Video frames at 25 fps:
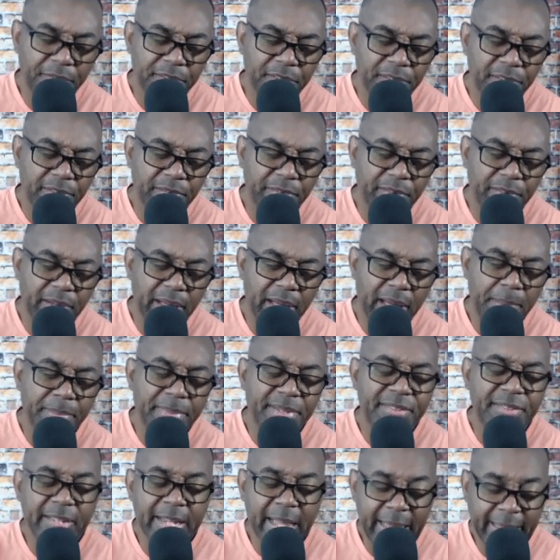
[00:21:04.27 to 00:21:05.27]
for our
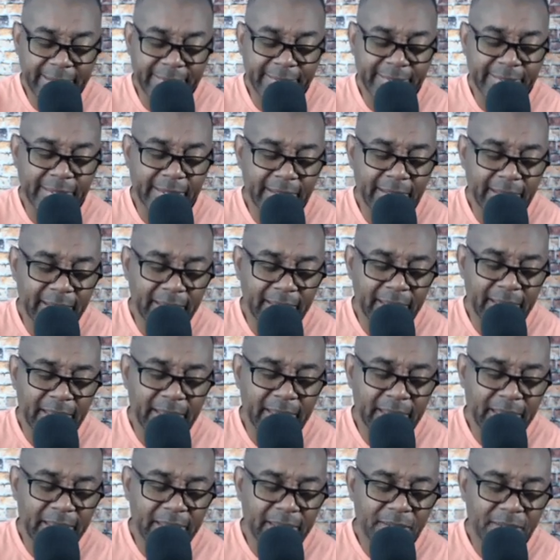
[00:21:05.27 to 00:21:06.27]
mistakes,
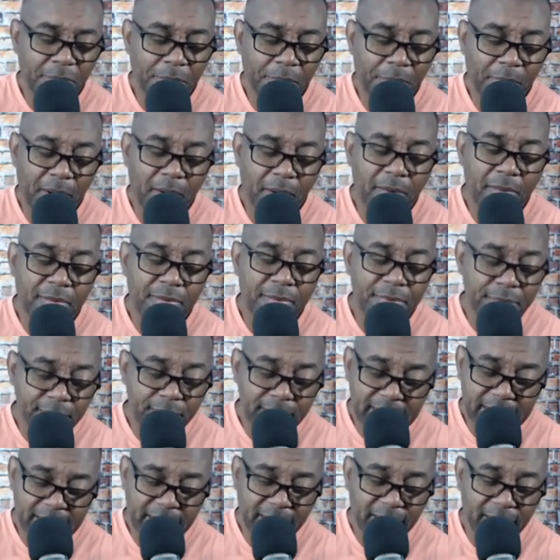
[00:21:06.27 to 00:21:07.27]
to walk
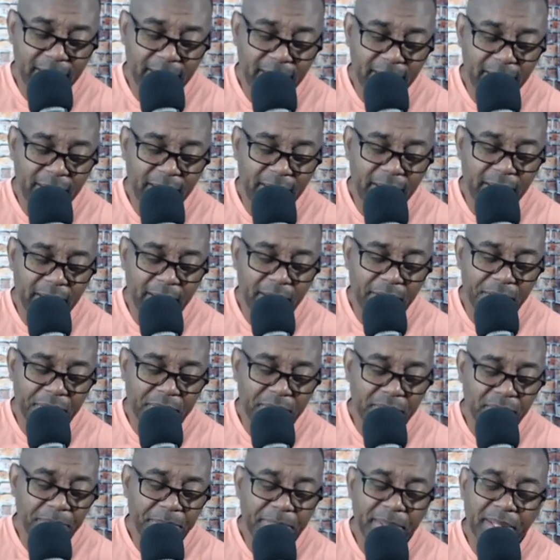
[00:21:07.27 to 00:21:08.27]
free
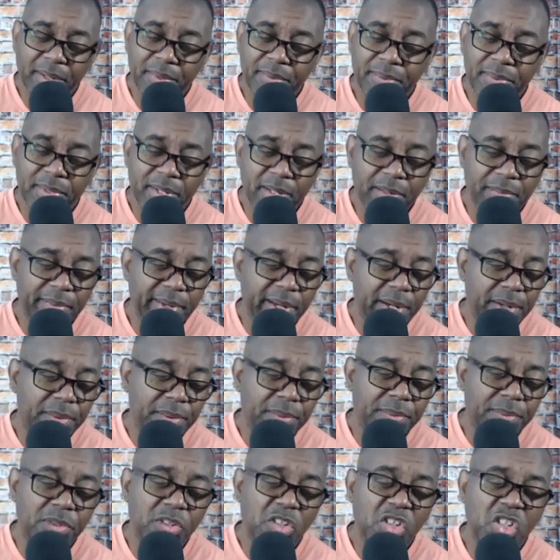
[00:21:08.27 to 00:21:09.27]
from the penalty of our
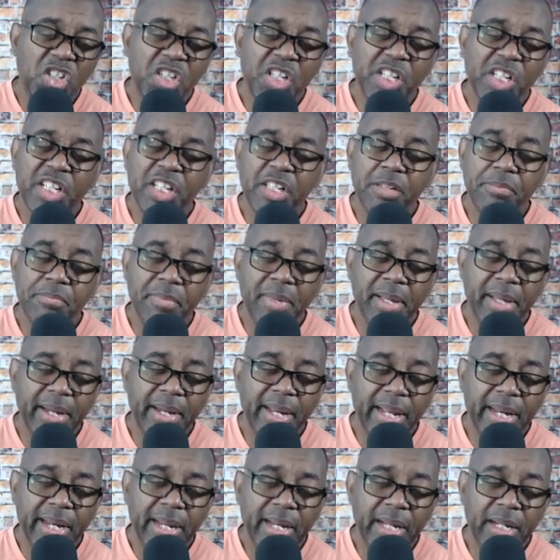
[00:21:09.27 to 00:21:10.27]
own judgment
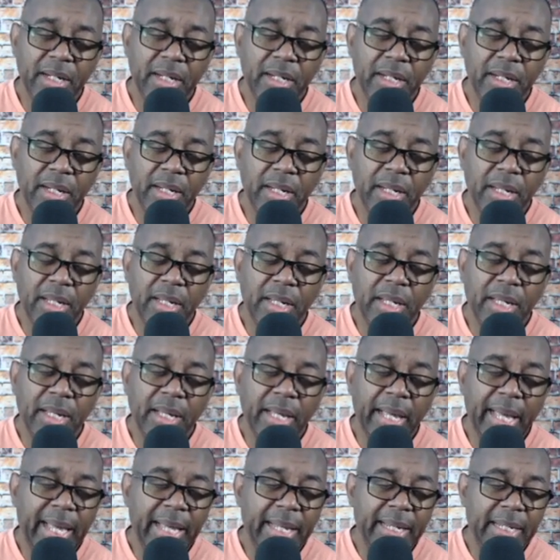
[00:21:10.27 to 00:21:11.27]

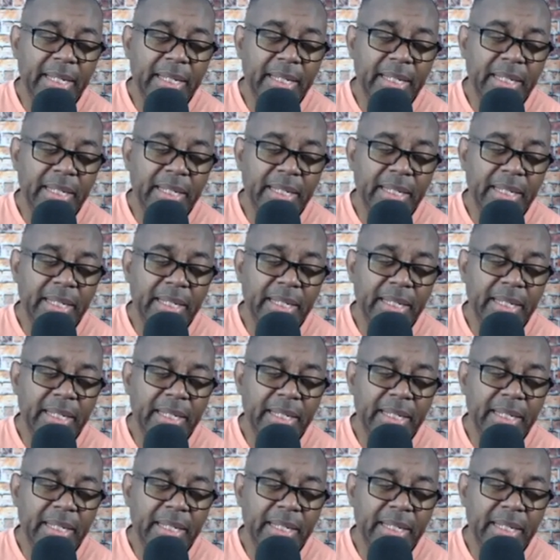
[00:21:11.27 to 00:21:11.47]
and